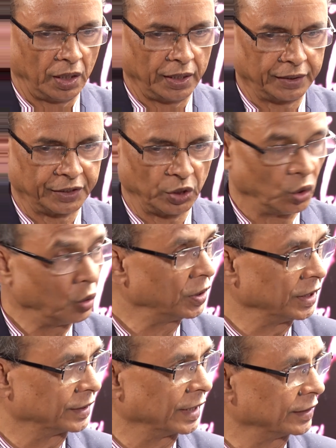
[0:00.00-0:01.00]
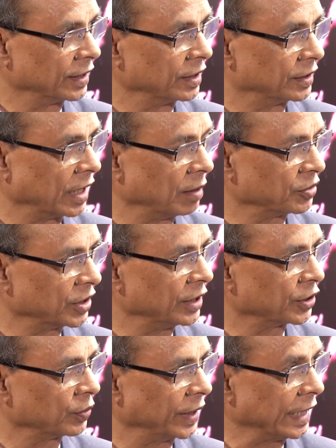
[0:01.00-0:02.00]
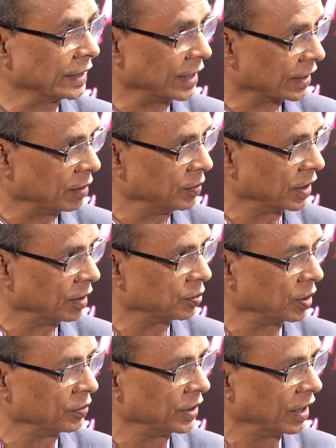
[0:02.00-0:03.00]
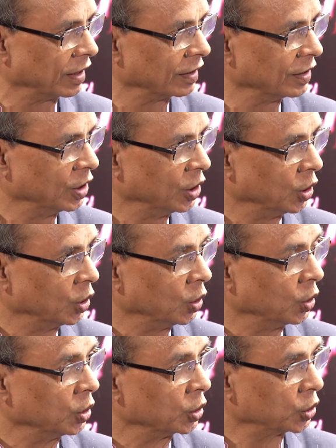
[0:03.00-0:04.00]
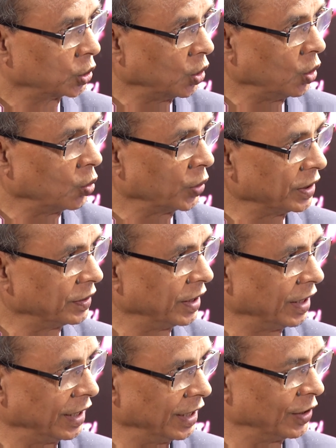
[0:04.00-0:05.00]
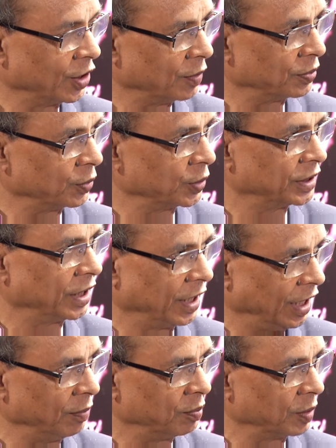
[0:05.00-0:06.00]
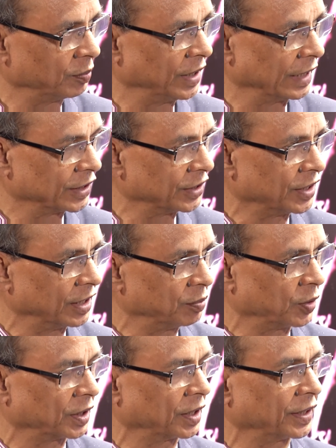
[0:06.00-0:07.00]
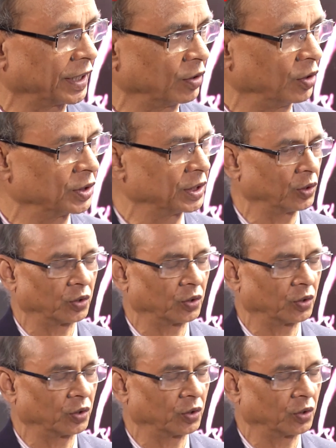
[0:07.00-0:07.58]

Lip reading: the ovaries, that the germ cells or the eggs are coming up from there. So with the help of the assisted reproductive technology or